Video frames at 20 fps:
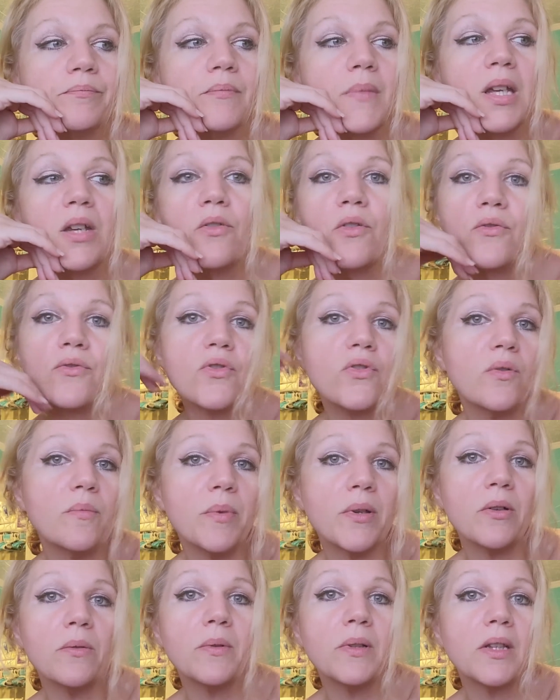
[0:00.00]
My grocery
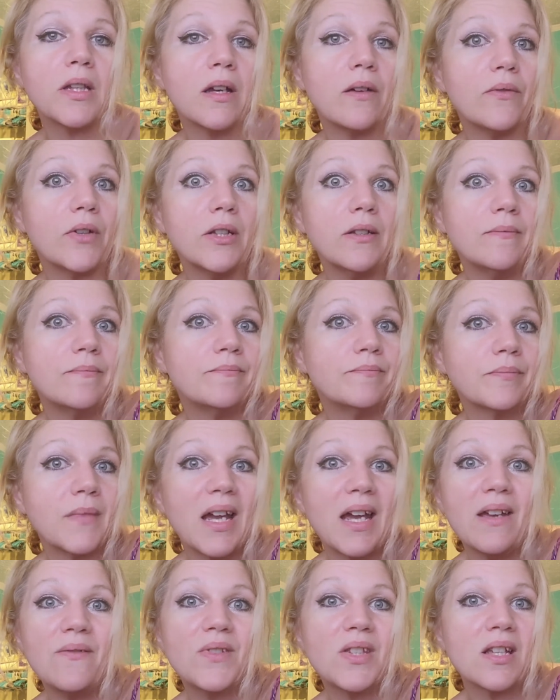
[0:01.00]
bill will love it.
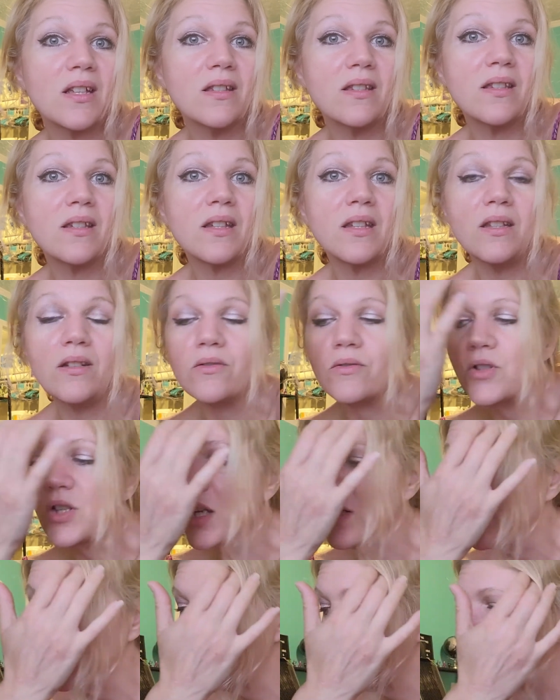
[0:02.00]
I have tons of keto
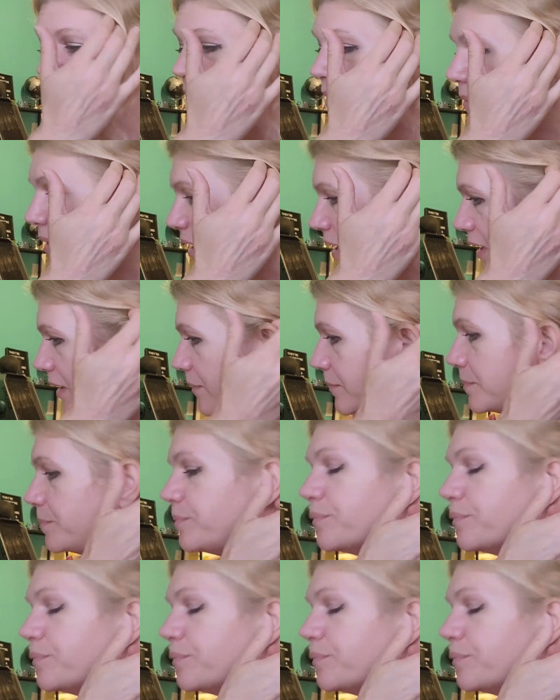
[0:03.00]
chow right this minute.